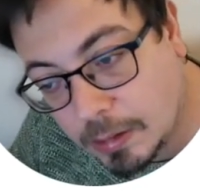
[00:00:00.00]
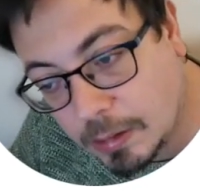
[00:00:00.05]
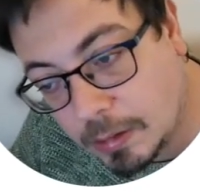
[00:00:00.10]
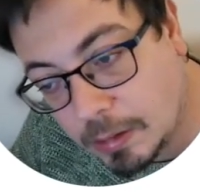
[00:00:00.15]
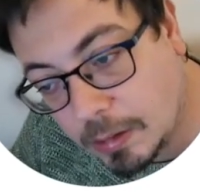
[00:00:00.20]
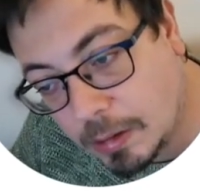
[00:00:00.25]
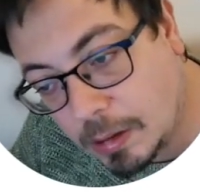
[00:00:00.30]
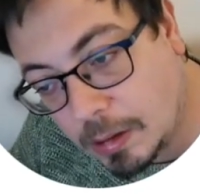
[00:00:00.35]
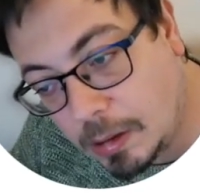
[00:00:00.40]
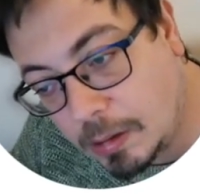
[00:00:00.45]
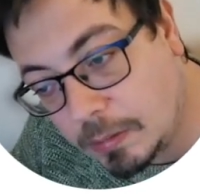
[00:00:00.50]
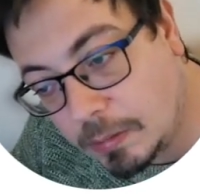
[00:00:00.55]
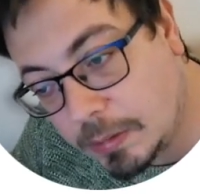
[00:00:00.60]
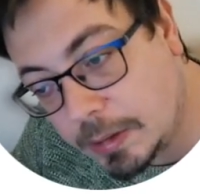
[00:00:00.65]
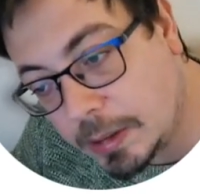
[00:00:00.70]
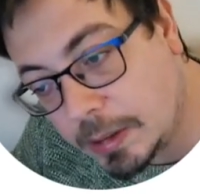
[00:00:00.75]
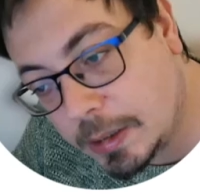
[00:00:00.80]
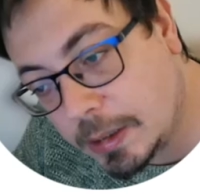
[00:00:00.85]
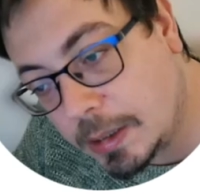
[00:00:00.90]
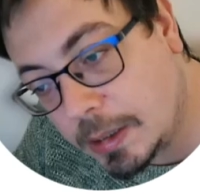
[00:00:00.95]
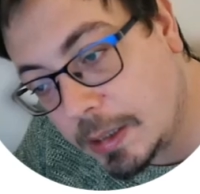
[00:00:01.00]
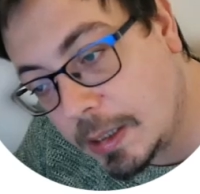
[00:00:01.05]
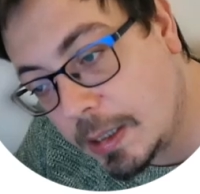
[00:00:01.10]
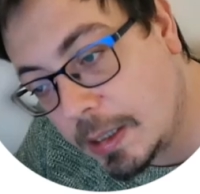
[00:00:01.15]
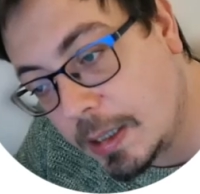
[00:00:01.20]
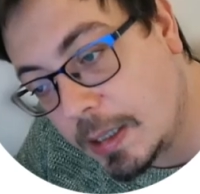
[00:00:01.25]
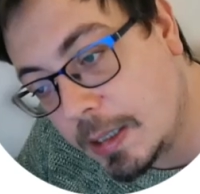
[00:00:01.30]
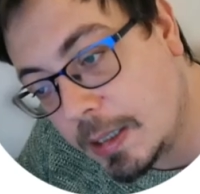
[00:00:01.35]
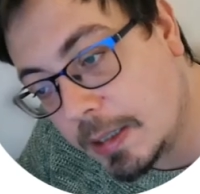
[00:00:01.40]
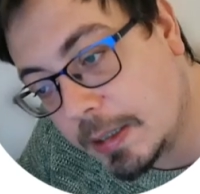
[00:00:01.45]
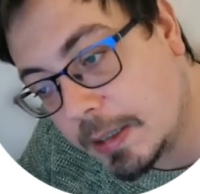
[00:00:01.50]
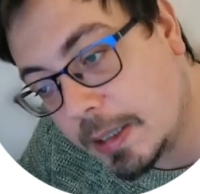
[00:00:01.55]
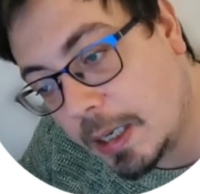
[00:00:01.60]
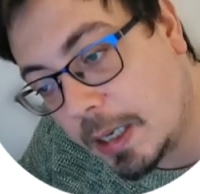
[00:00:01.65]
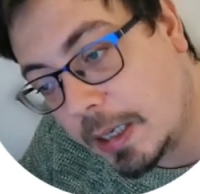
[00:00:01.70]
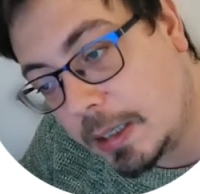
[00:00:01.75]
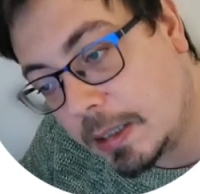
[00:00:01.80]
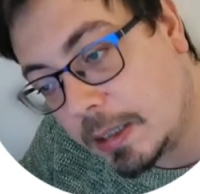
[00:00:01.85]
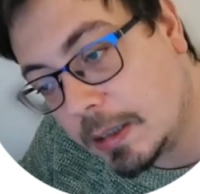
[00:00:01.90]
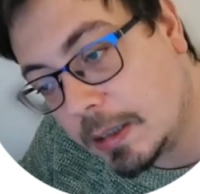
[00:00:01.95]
Ground state.